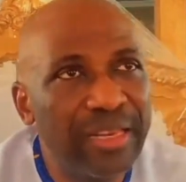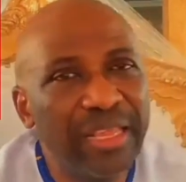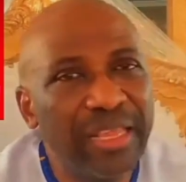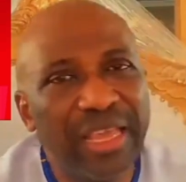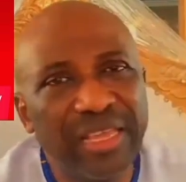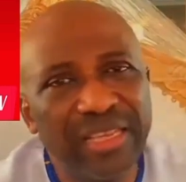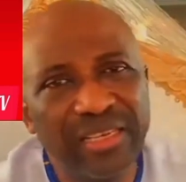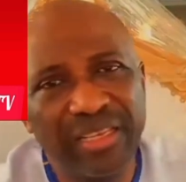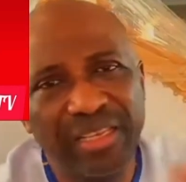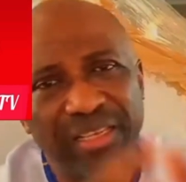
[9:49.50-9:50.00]

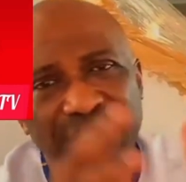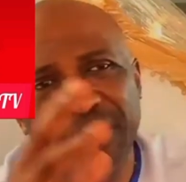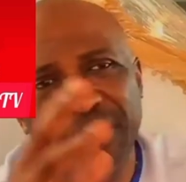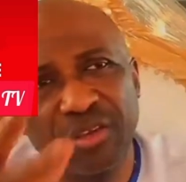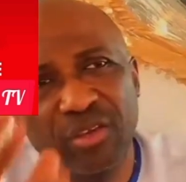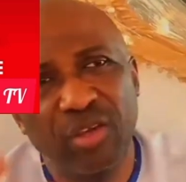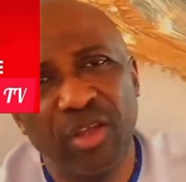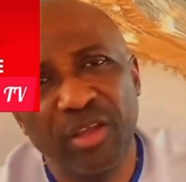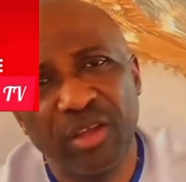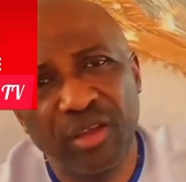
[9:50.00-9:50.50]
Then,
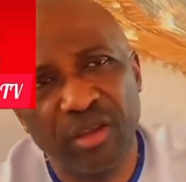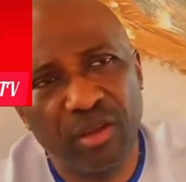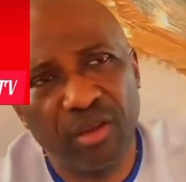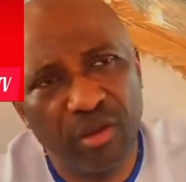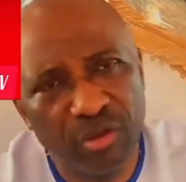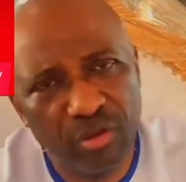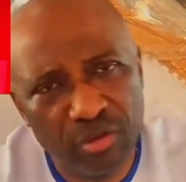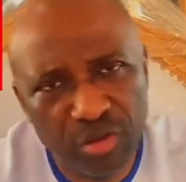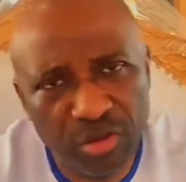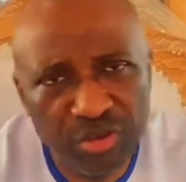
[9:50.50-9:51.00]
in
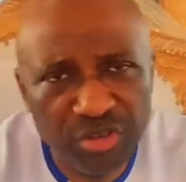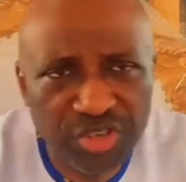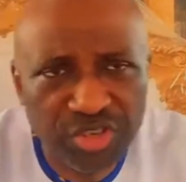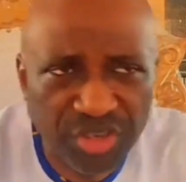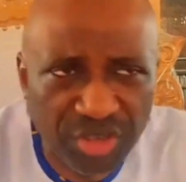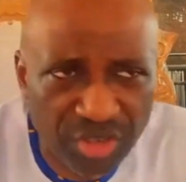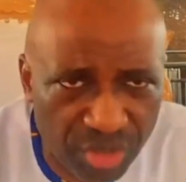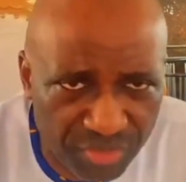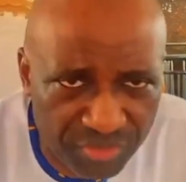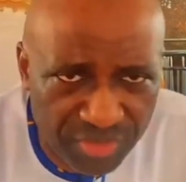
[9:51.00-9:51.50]

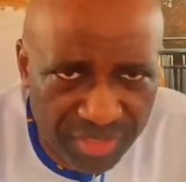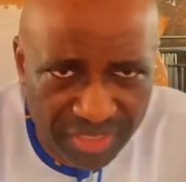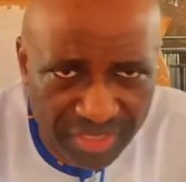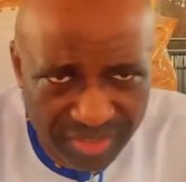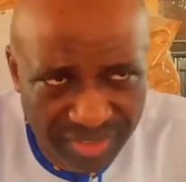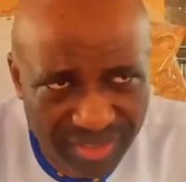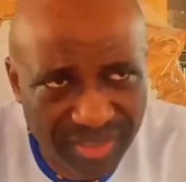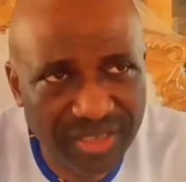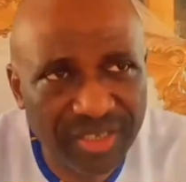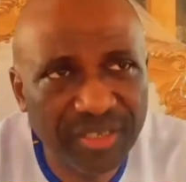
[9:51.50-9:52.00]
conclusion of
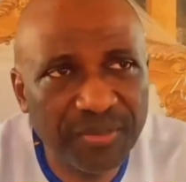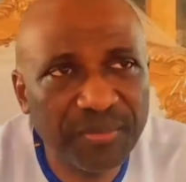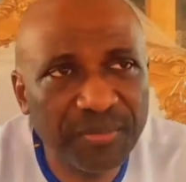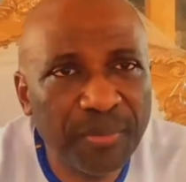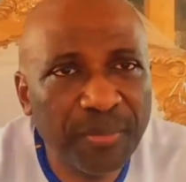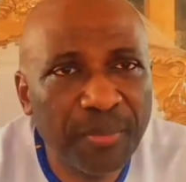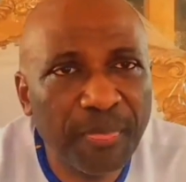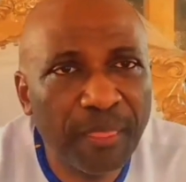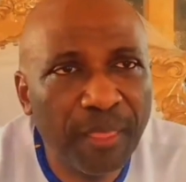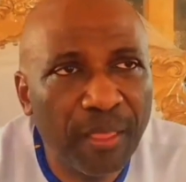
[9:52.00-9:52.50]
this,
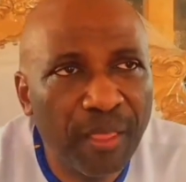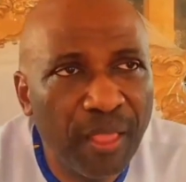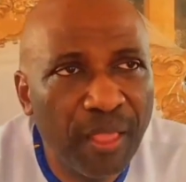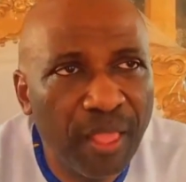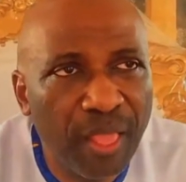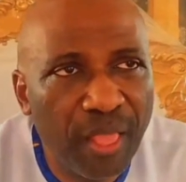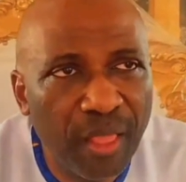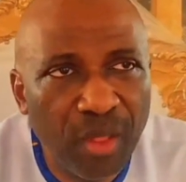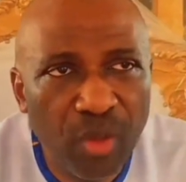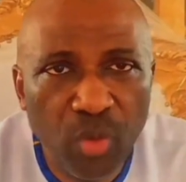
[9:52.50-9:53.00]

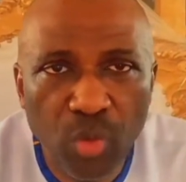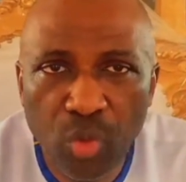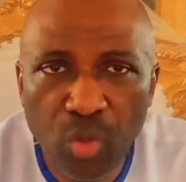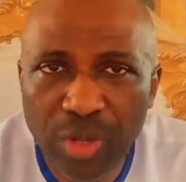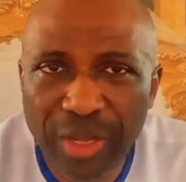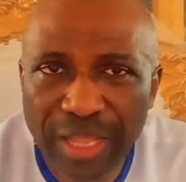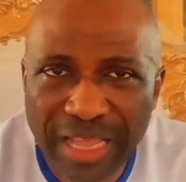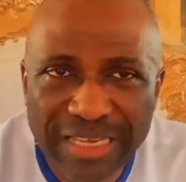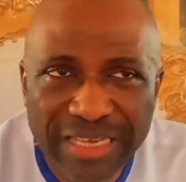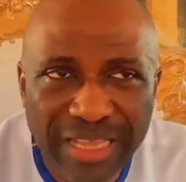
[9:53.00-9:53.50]

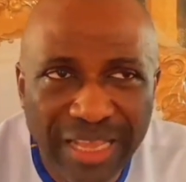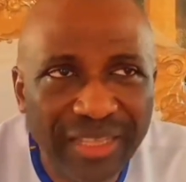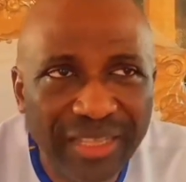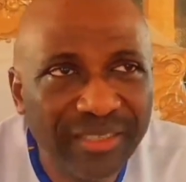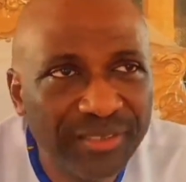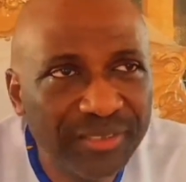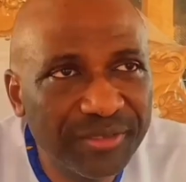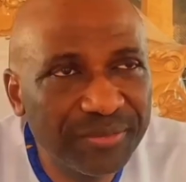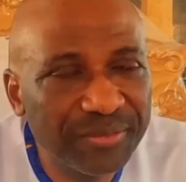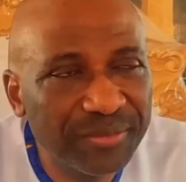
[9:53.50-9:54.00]
Uganda,